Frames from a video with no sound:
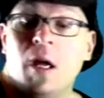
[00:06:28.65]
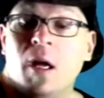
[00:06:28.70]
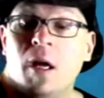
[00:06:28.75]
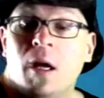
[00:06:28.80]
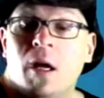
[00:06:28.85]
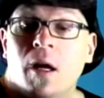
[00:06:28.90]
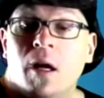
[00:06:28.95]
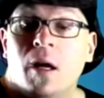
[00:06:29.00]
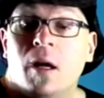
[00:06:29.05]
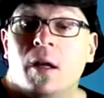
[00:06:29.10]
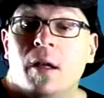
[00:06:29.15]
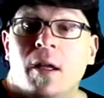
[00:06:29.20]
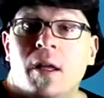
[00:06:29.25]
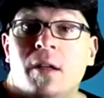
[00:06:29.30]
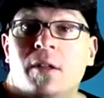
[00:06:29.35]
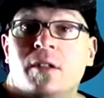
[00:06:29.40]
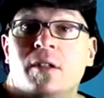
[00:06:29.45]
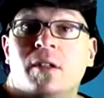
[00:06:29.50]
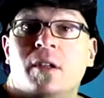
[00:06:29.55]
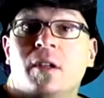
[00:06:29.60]
Uh,
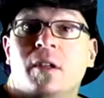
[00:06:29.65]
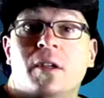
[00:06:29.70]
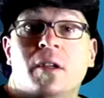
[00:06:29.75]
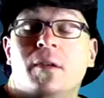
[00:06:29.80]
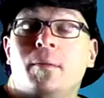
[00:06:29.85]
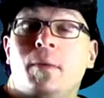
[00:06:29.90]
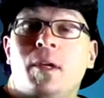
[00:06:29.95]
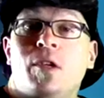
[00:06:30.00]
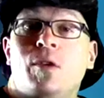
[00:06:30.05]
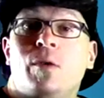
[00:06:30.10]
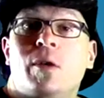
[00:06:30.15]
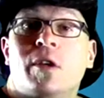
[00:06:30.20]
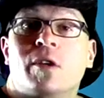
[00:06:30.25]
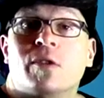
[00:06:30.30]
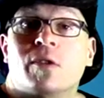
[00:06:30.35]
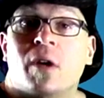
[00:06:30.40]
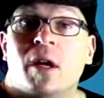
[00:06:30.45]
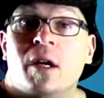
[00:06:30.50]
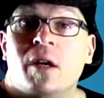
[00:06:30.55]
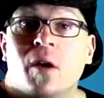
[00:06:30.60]
that just it didn't mean you didn't
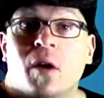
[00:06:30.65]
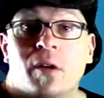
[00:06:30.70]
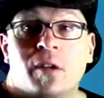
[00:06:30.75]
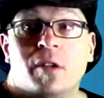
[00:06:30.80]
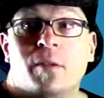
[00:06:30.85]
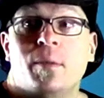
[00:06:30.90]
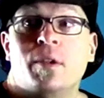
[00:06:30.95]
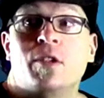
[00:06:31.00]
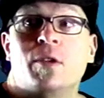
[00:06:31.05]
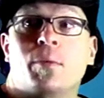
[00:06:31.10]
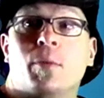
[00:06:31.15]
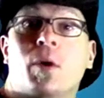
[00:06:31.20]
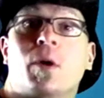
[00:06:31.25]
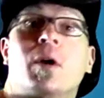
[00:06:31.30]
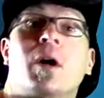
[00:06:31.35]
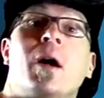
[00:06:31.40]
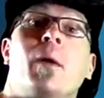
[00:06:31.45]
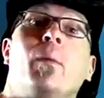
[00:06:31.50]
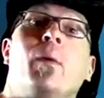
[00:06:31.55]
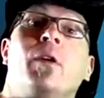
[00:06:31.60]
train hard. It just means your
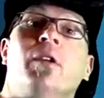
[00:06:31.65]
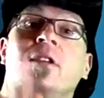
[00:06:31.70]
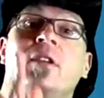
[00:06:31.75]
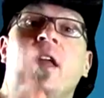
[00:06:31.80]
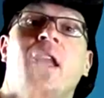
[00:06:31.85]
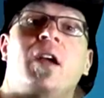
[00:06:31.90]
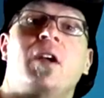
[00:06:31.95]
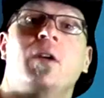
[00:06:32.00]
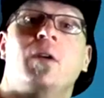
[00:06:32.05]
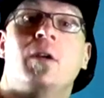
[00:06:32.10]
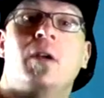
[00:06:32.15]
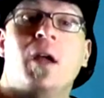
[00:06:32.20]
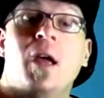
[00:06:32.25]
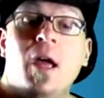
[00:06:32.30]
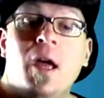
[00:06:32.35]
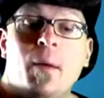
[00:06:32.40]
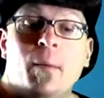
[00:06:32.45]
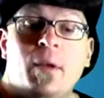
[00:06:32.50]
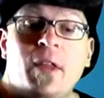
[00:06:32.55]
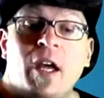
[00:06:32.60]
program wasn't that good.
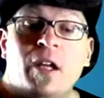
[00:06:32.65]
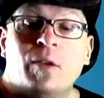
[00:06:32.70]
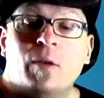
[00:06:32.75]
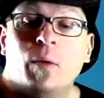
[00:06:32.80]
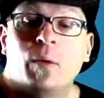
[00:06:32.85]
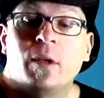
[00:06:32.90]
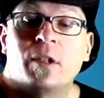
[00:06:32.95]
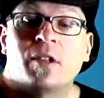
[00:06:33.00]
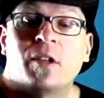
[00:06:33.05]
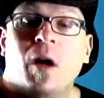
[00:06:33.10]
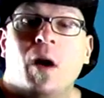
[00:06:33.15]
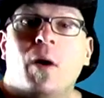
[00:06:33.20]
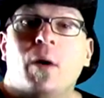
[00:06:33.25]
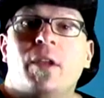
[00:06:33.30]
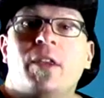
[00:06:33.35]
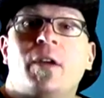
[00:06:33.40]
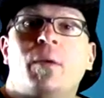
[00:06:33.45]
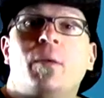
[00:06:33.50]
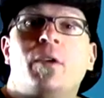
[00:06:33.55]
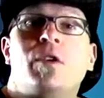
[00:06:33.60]
But that's what we saw.
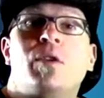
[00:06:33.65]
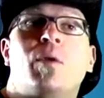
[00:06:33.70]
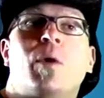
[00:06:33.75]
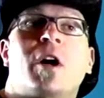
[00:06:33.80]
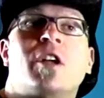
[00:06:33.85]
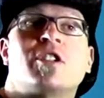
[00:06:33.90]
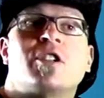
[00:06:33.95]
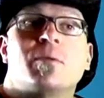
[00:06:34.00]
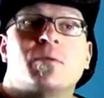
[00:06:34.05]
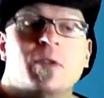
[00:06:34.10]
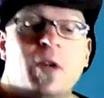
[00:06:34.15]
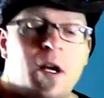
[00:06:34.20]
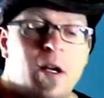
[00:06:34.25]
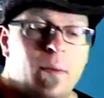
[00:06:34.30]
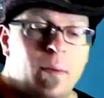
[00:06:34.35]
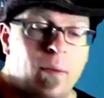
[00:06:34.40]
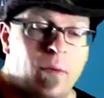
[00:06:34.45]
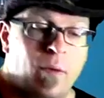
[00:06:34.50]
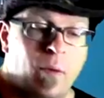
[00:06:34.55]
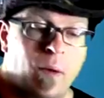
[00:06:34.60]
And then when you watch him try to
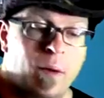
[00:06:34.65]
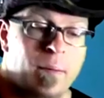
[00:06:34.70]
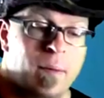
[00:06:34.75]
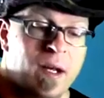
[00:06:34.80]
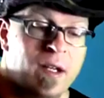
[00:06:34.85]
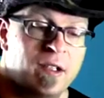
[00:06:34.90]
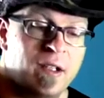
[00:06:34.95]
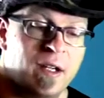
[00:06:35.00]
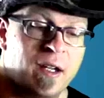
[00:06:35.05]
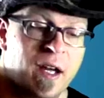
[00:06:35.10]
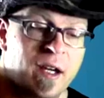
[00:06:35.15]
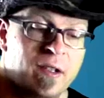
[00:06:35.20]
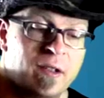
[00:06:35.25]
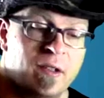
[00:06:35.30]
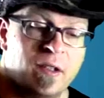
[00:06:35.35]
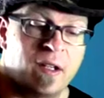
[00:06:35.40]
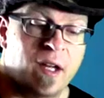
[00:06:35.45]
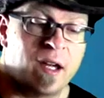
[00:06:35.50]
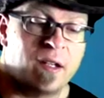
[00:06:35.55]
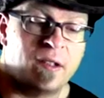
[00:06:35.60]
perform basic
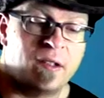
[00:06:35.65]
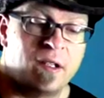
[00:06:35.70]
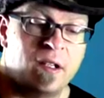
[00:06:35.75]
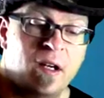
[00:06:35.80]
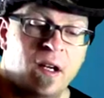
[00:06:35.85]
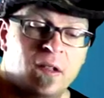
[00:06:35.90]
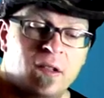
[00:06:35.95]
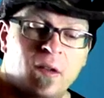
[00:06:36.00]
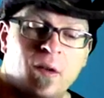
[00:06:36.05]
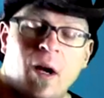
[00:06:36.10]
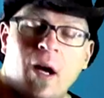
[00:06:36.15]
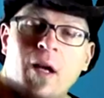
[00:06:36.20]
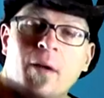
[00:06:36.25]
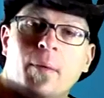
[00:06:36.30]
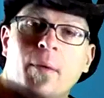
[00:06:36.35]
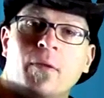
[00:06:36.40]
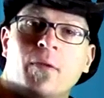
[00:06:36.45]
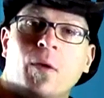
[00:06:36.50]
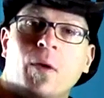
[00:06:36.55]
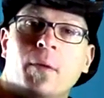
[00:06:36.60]
exercises, he doesn't know how to
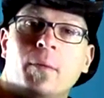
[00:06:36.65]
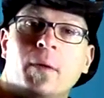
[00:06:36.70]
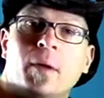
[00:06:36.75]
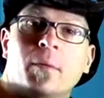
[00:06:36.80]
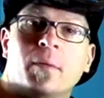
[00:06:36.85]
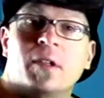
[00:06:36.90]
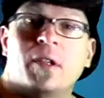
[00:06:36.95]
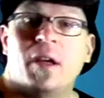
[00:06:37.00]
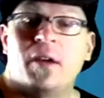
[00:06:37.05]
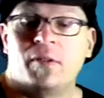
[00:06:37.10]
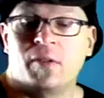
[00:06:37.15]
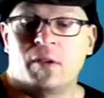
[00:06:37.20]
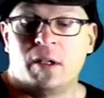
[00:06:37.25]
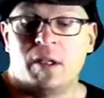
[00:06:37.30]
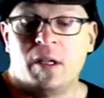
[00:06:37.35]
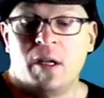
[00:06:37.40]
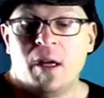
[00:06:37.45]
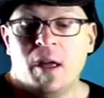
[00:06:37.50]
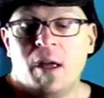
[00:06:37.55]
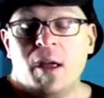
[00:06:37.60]
perform them safely.
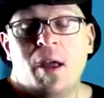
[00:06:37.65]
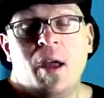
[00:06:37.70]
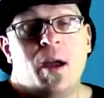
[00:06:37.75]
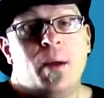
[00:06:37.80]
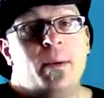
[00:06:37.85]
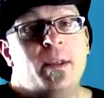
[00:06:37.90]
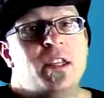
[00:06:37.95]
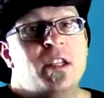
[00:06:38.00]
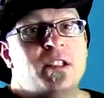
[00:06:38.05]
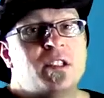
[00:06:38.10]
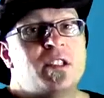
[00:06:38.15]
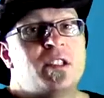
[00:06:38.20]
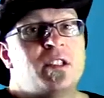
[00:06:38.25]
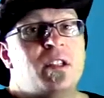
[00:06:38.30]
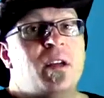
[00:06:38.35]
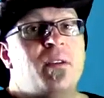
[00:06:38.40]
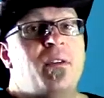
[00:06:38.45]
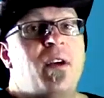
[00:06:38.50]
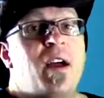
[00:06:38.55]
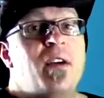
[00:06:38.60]
I mean, this is
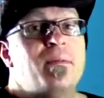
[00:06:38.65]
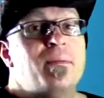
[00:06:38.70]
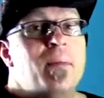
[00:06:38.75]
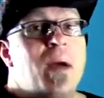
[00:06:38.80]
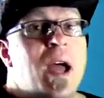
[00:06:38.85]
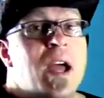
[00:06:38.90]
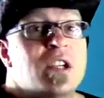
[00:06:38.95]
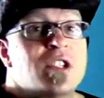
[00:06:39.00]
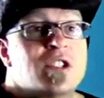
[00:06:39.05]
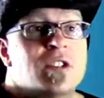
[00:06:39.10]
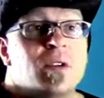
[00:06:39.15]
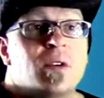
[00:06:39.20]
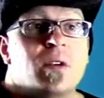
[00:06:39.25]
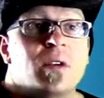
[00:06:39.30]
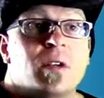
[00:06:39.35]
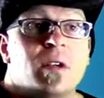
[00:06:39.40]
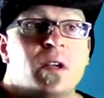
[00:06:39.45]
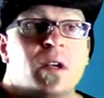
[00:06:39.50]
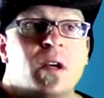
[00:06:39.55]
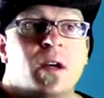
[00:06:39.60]
stuff I've bashed on.